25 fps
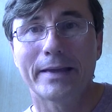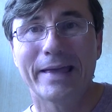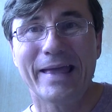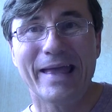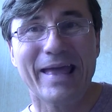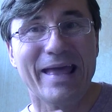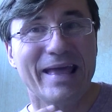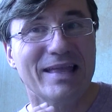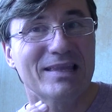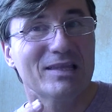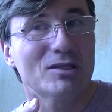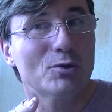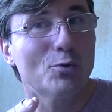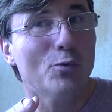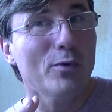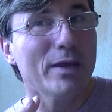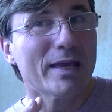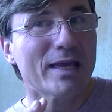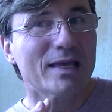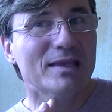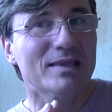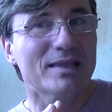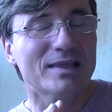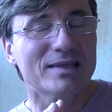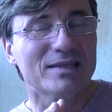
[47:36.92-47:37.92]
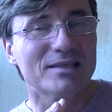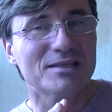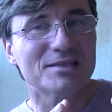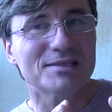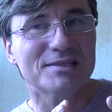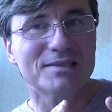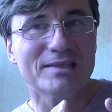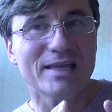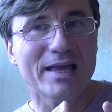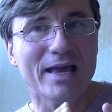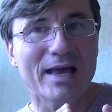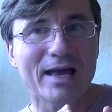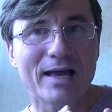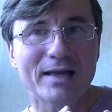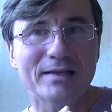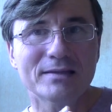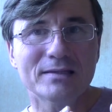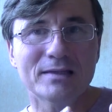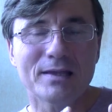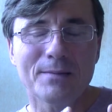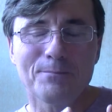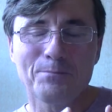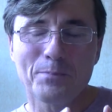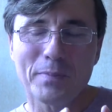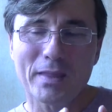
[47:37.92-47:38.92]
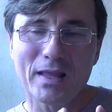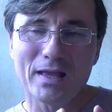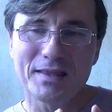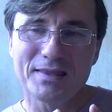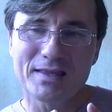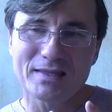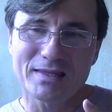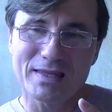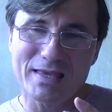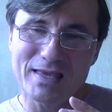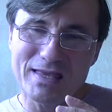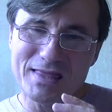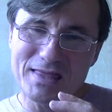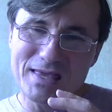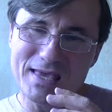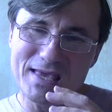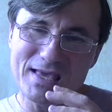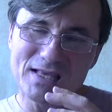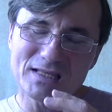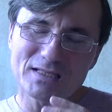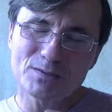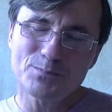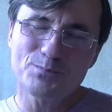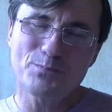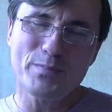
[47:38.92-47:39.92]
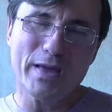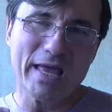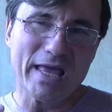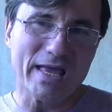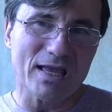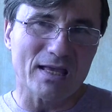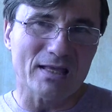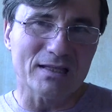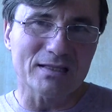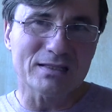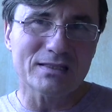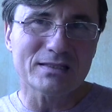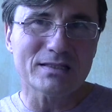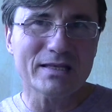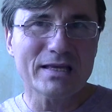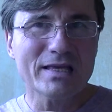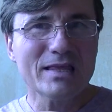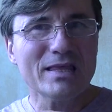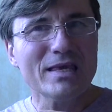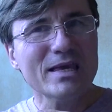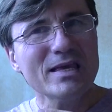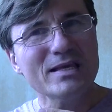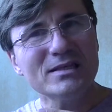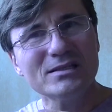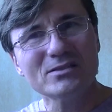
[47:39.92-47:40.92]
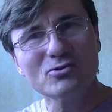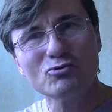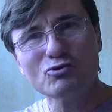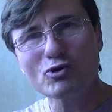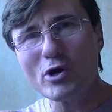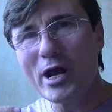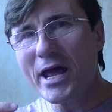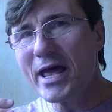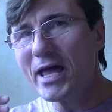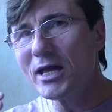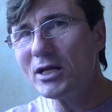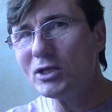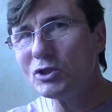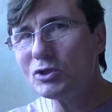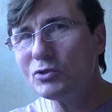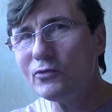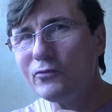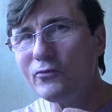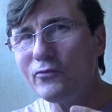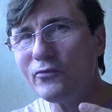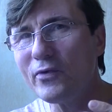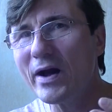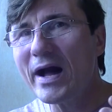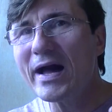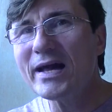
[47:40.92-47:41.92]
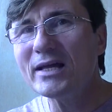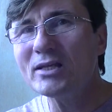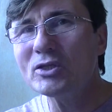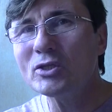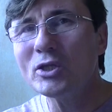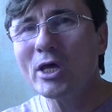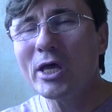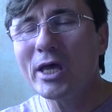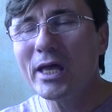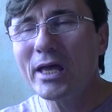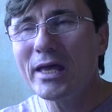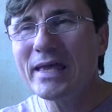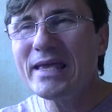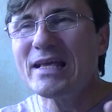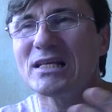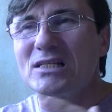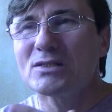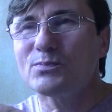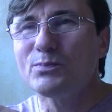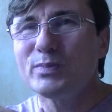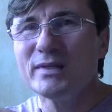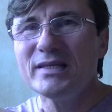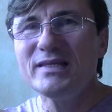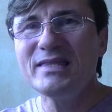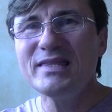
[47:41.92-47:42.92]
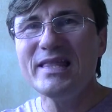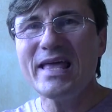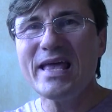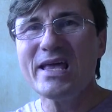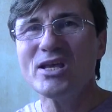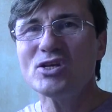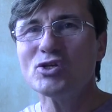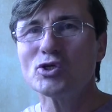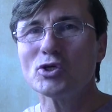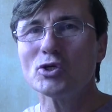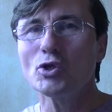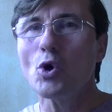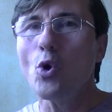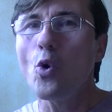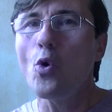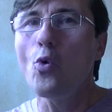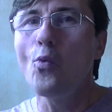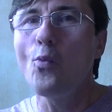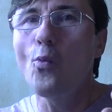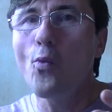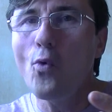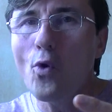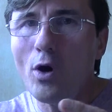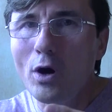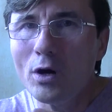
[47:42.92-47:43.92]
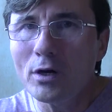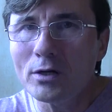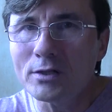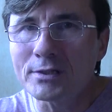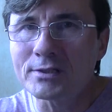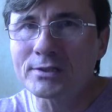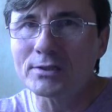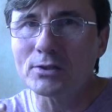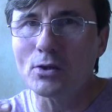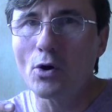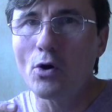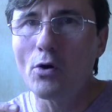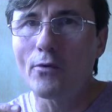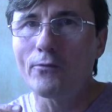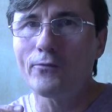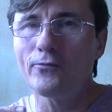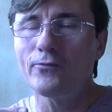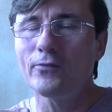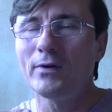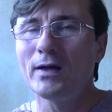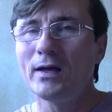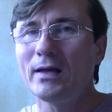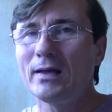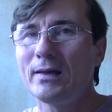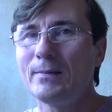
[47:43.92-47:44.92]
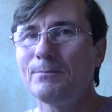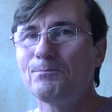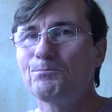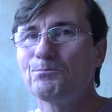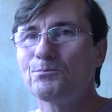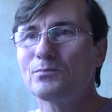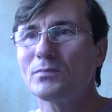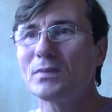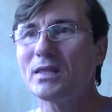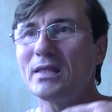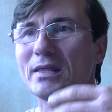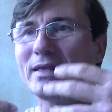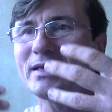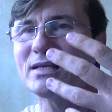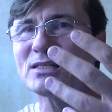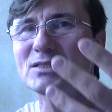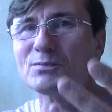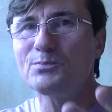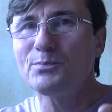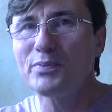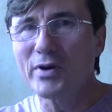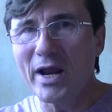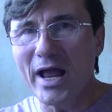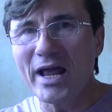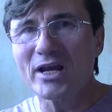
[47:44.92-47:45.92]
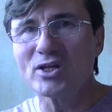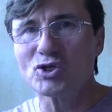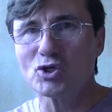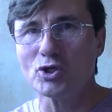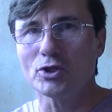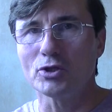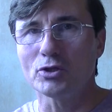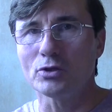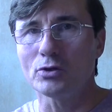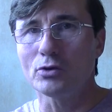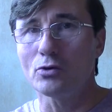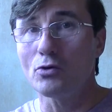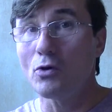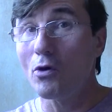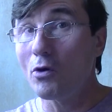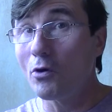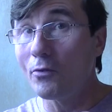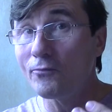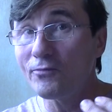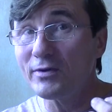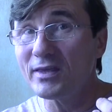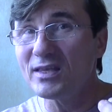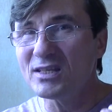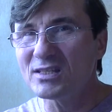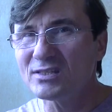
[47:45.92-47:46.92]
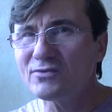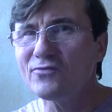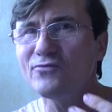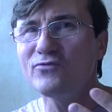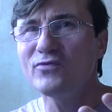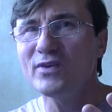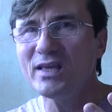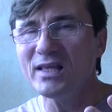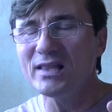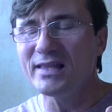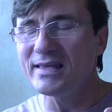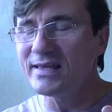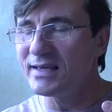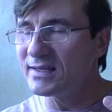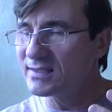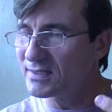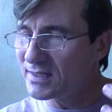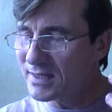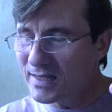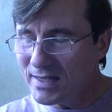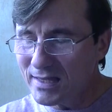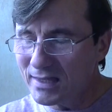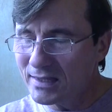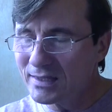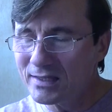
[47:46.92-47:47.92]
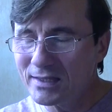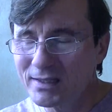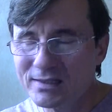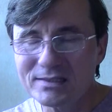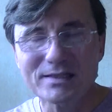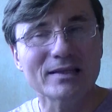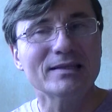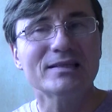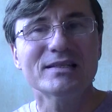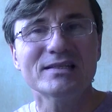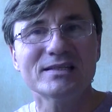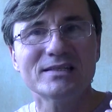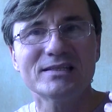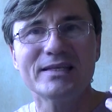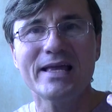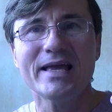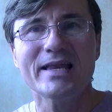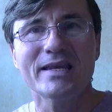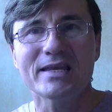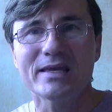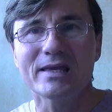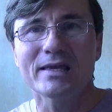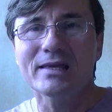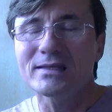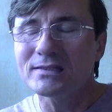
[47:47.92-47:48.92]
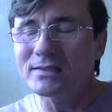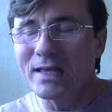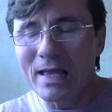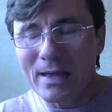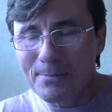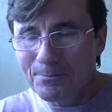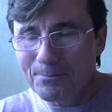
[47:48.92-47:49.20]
and we can understand that in his pains, in his trying to find explanation or words of expression of his feelings, his understanding, his